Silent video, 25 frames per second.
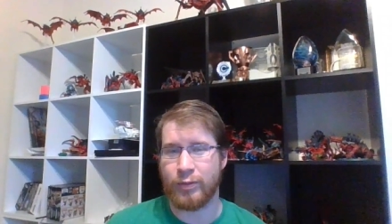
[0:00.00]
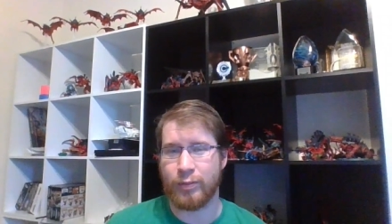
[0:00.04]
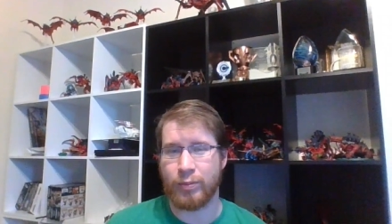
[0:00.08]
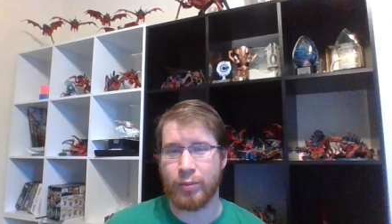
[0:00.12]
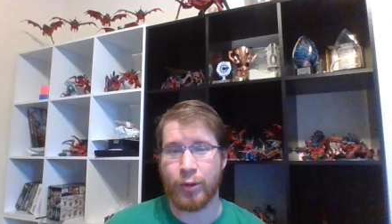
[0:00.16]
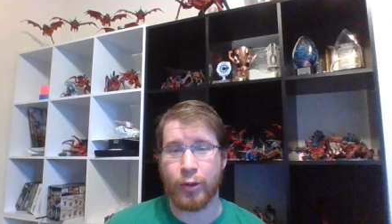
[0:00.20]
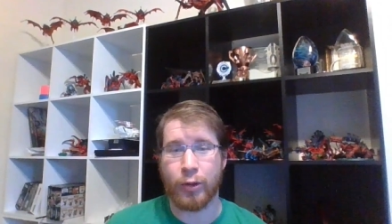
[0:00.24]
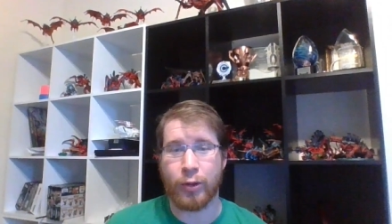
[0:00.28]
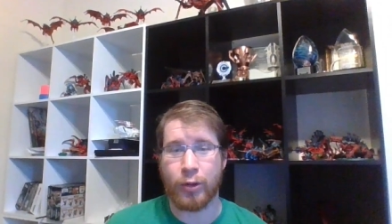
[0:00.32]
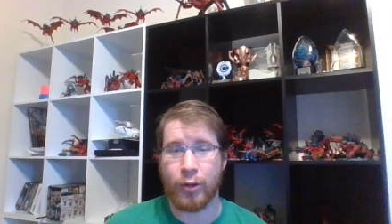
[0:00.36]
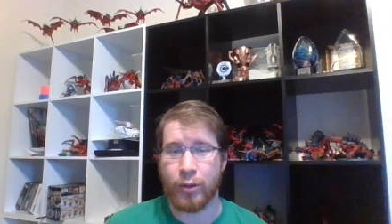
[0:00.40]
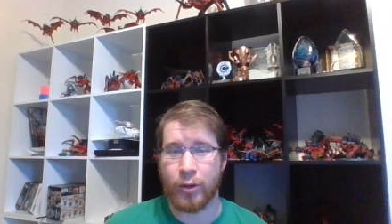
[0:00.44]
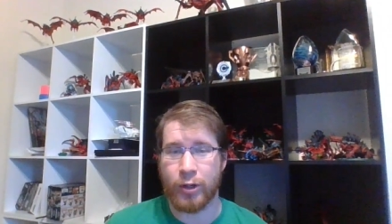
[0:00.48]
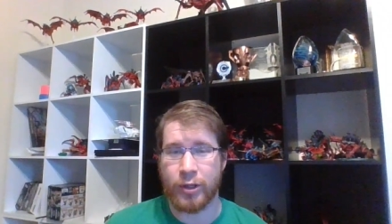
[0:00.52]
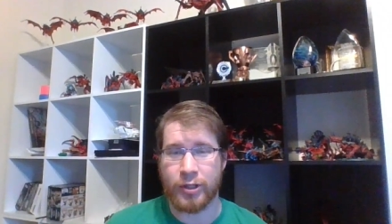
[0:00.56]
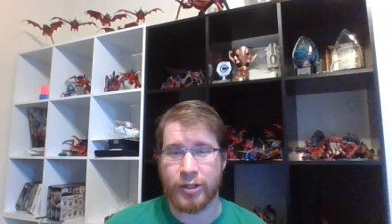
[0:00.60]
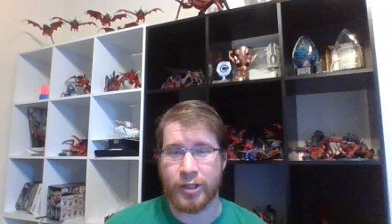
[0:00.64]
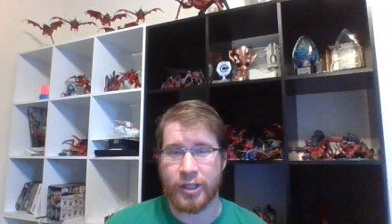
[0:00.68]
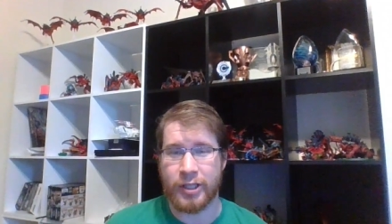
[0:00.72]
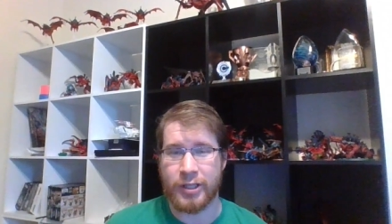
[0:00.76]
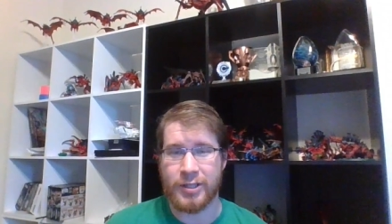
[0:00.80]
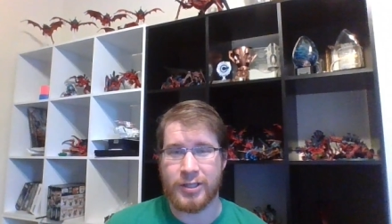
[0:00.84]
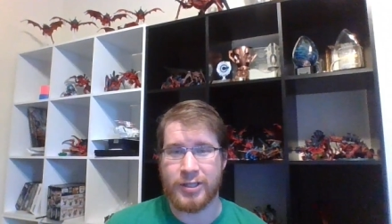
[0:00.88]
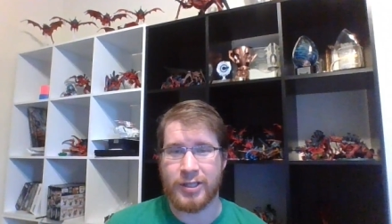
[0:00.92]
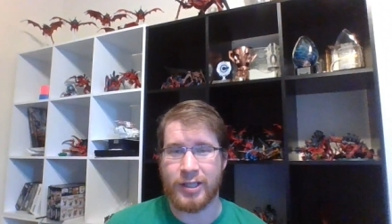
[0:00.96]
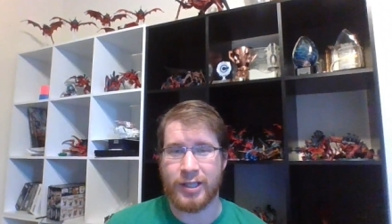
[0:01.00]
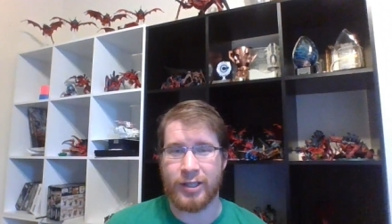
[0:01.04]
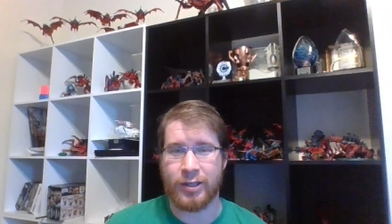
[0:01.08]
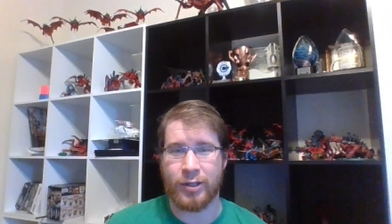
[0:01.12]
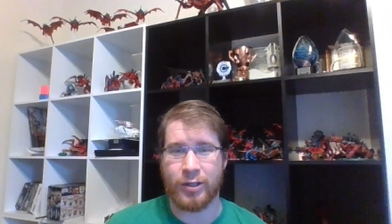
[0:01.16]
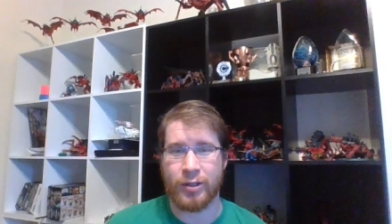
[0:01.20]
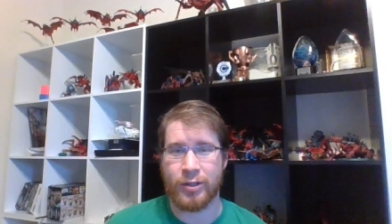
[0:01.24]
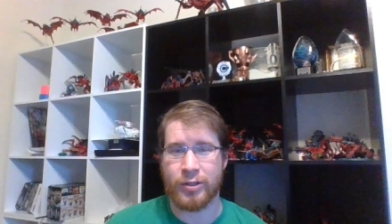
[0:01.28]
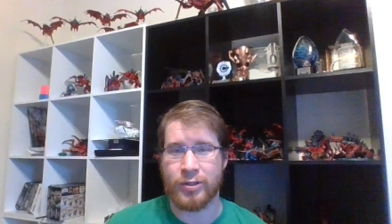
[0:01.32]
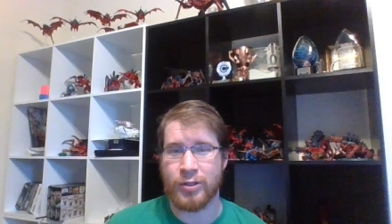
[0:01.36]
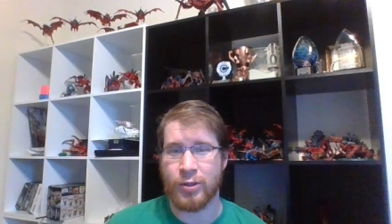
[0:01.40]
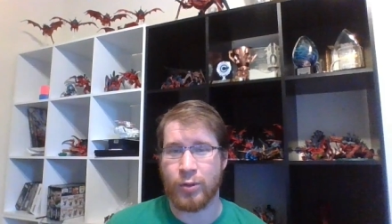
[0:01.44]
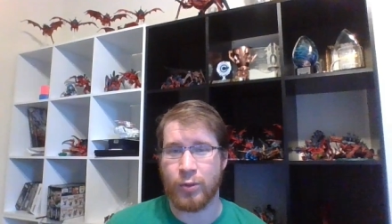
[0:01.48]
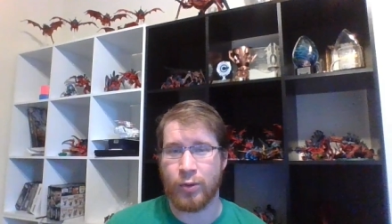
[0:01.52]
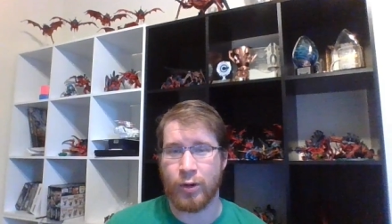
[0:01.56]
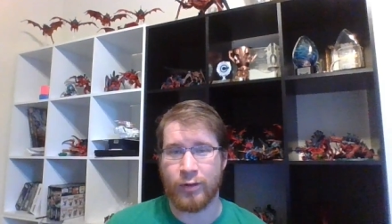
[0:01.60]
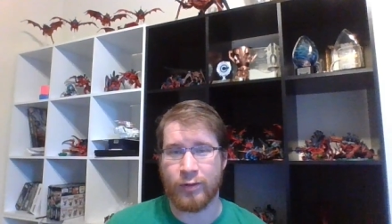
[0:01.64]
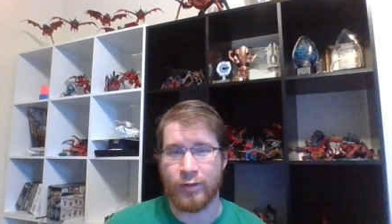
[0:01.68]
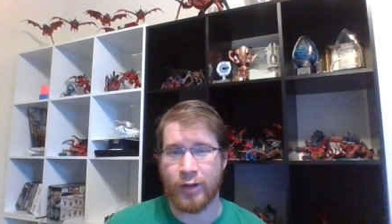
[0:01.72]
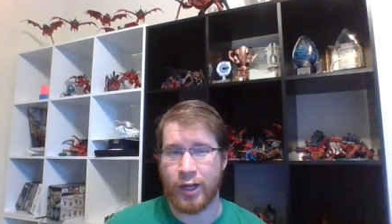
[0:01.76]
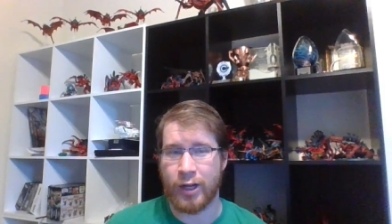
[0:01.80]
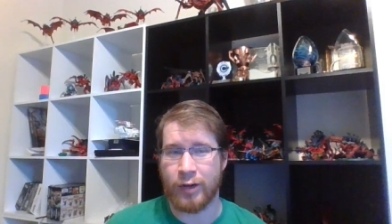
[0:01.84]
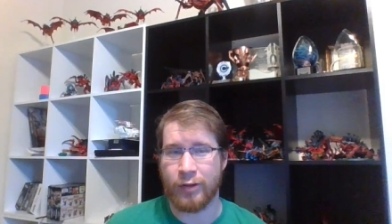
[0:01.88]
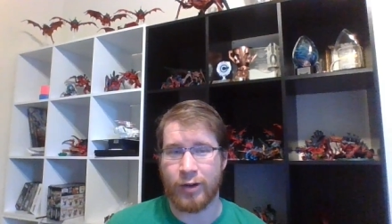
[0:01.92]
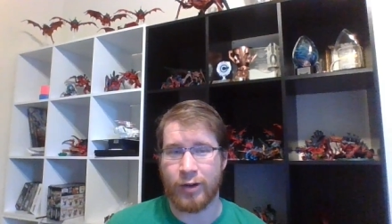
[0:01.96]
Broodlord Genestealers or
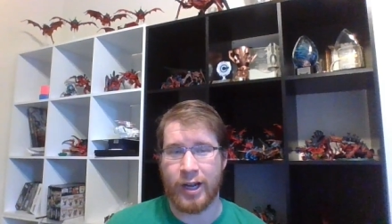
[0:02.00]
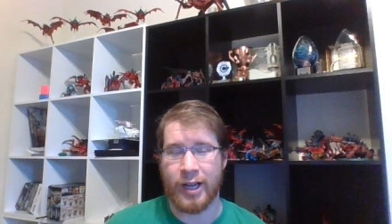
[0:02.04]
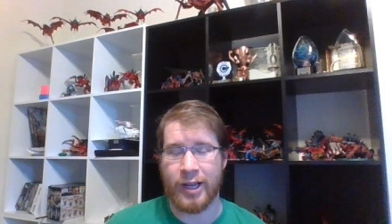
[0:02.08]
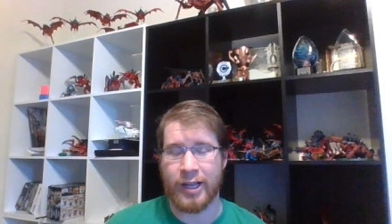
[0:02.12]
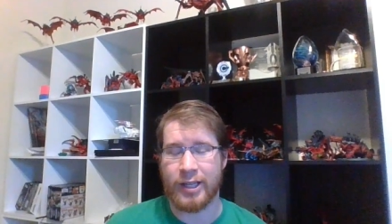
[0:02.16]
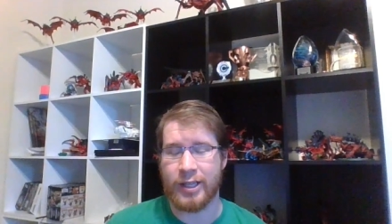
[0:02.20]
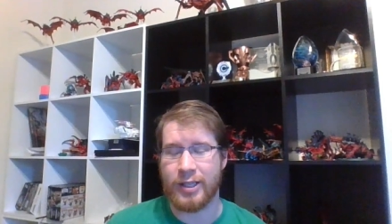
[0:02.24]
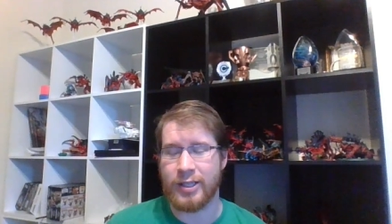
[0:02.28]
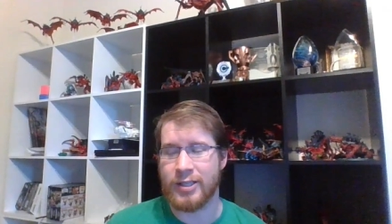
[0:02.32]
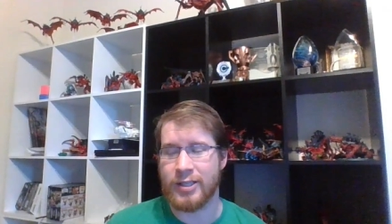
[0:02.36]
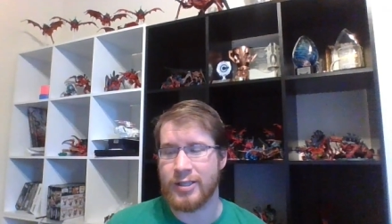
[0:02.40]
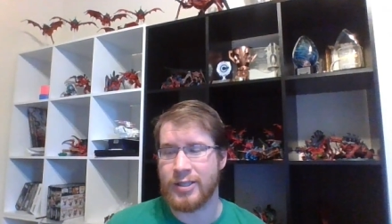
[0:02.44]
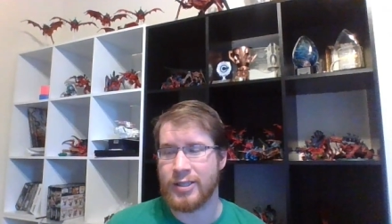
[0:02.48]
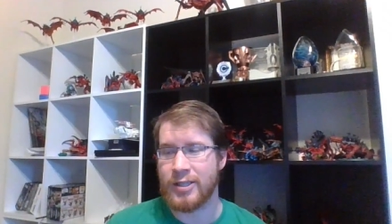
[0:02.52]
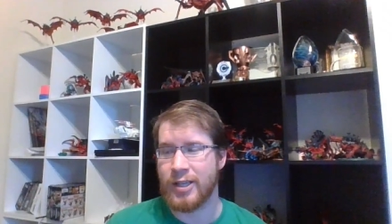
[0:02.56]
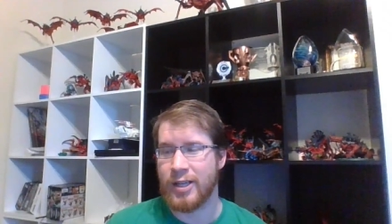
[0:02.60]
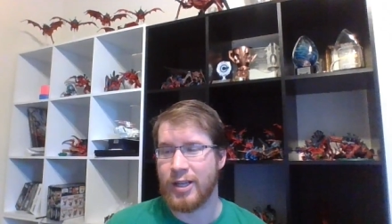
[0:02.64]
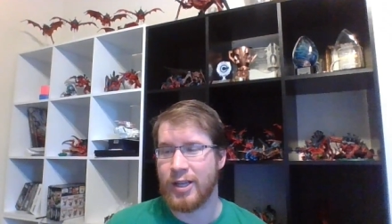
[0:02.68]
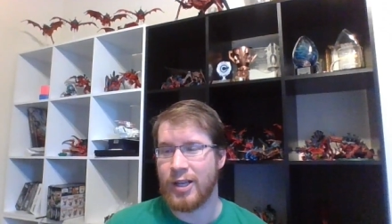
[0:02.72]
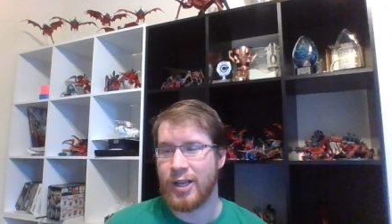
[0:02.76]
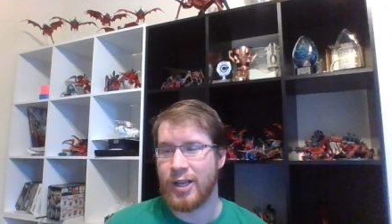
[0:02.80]
Von Ryans.